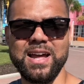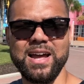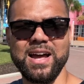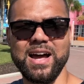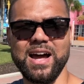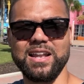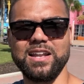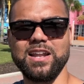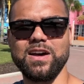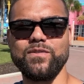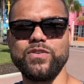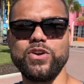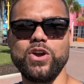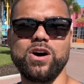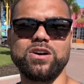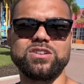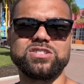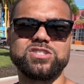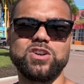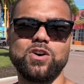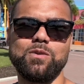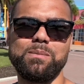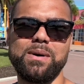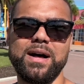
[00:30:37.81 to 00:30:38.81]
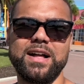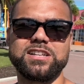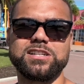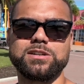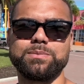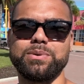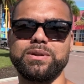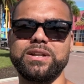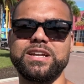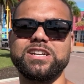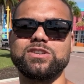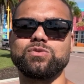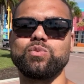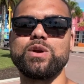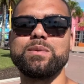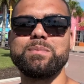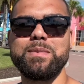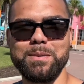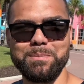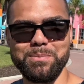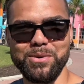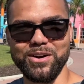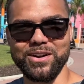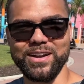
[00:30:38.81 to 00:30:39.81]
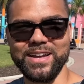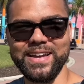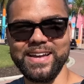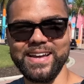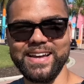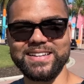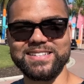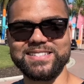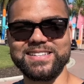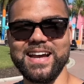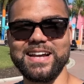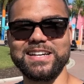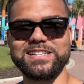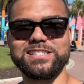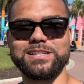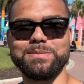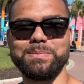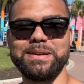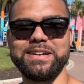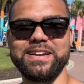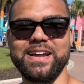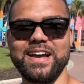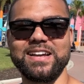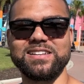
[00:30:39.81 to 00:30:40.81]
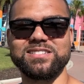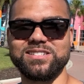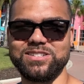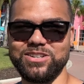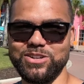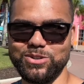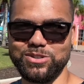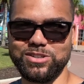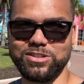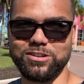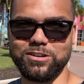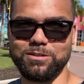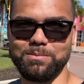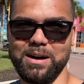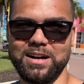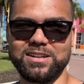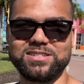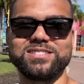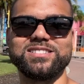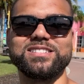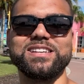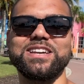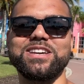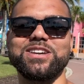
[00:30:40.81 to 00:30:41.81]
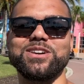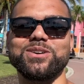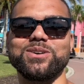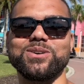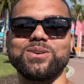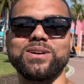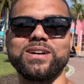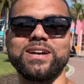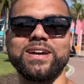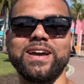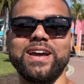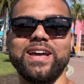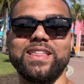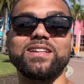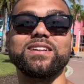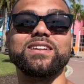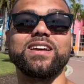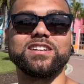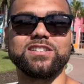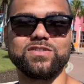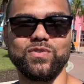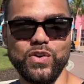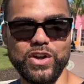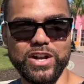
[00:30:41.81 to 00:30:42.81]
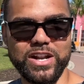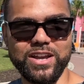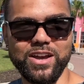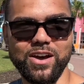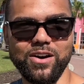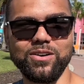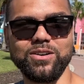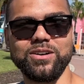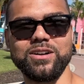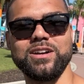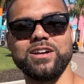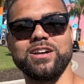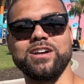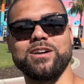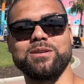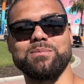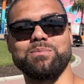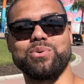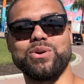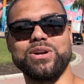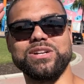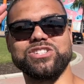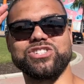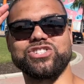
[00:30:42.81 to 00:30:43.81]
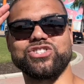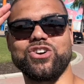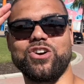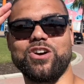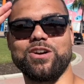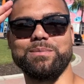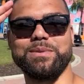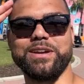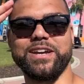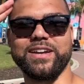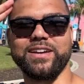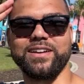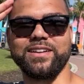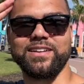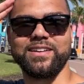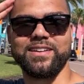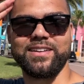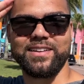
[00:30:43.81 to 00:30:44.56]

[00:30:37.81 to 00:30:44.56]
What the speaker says: I love you all so much. Please remember, it's nice to be nice in YouTube. I'll see you in the next video. Prince Charming.